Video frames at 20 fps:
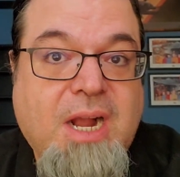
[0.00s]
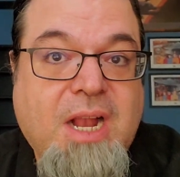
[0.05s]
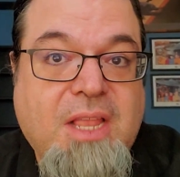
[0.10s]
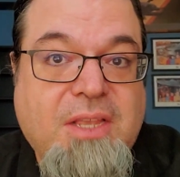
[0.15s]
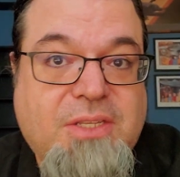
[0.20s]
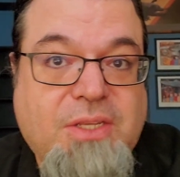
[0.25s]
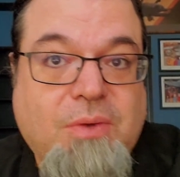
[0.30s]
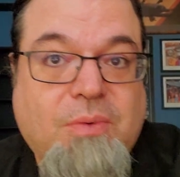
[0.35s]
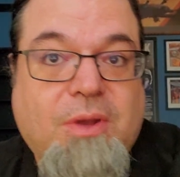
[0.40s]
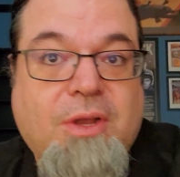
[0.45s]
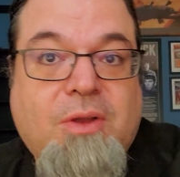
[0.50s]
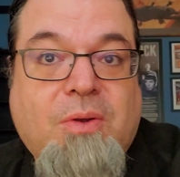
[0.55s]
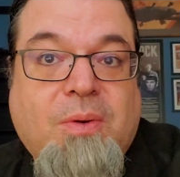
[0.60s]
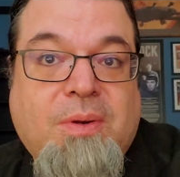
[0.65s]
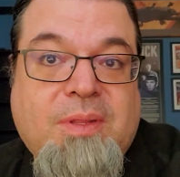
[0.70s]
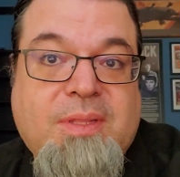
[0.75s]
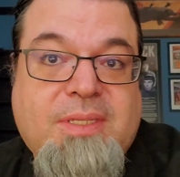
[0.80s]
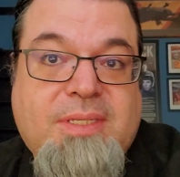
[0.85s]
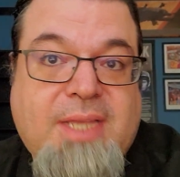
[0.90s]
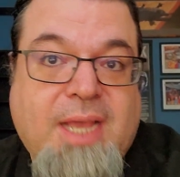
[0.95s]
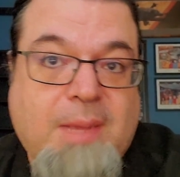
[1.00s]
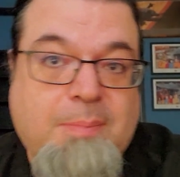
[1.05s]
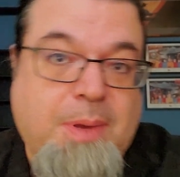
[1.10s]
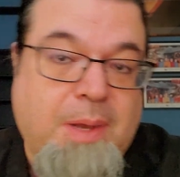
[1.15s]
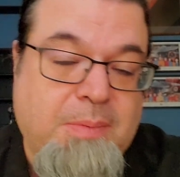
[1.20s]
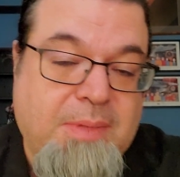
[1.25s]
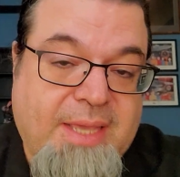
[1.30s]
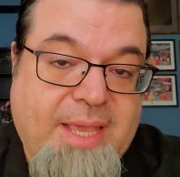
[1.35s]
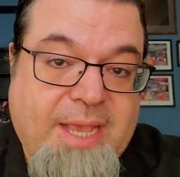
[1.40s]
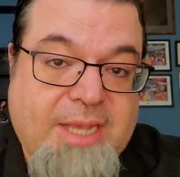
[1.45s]
So according to the tech
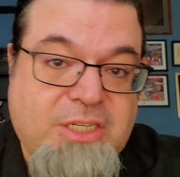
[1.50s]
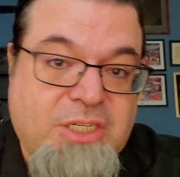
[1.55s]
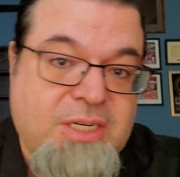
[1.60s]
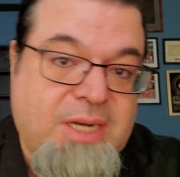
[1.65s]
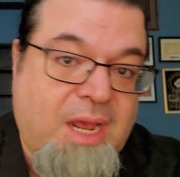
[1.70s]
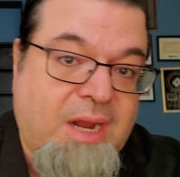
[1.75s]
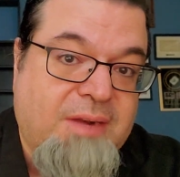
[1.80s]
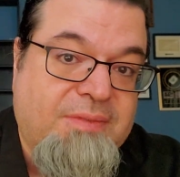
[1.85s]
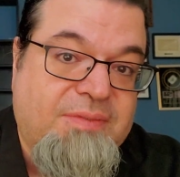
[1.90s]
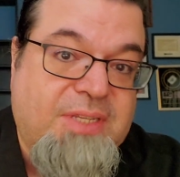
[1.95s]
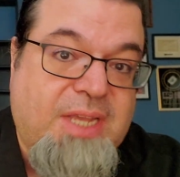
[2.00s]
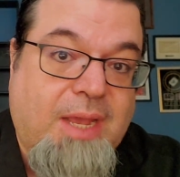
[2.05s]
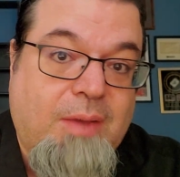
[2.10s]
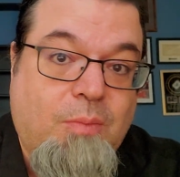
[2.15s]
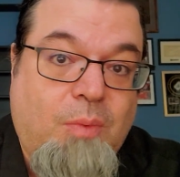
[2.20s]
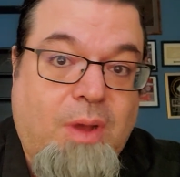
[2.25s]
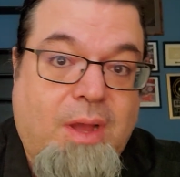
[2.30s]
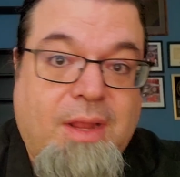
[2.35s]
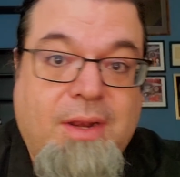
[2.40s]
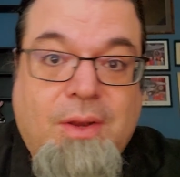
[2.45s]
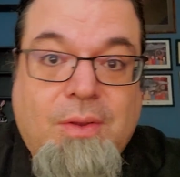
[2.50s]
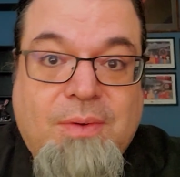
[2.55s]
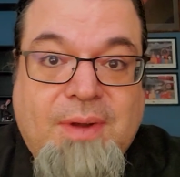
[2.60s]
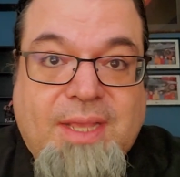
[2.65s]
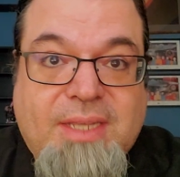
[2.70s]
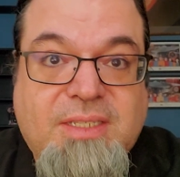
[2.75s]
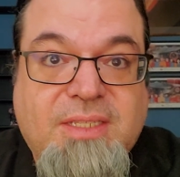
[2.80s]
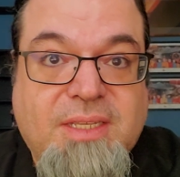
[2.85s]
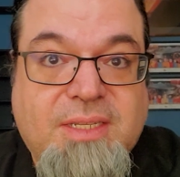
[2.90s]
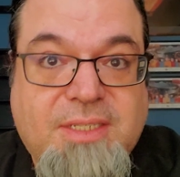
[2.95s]
publication out of Taiwan known
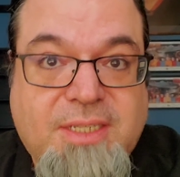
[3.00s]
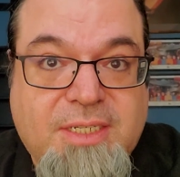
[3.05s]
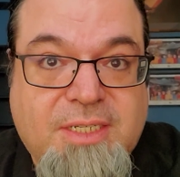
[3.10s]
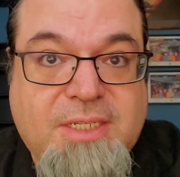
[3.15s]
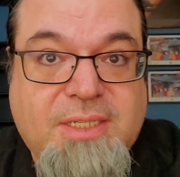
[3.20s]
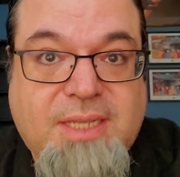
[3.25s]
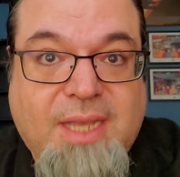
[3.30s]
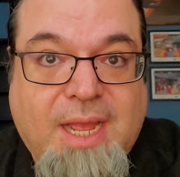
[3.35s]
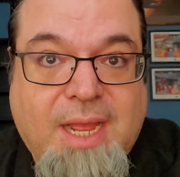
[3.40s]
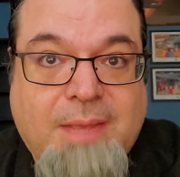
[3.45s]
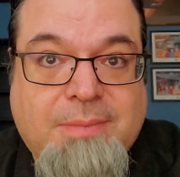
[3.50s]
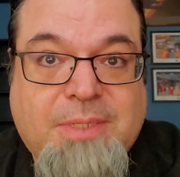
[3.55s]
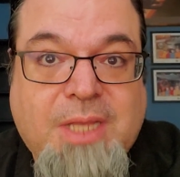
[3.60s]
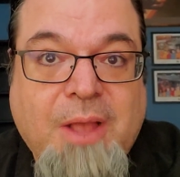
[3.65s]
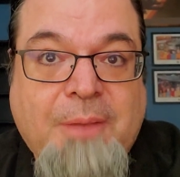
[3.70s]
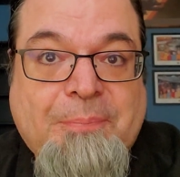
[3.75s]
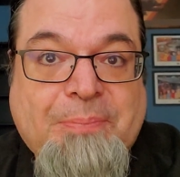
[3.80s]
as the Digitimes,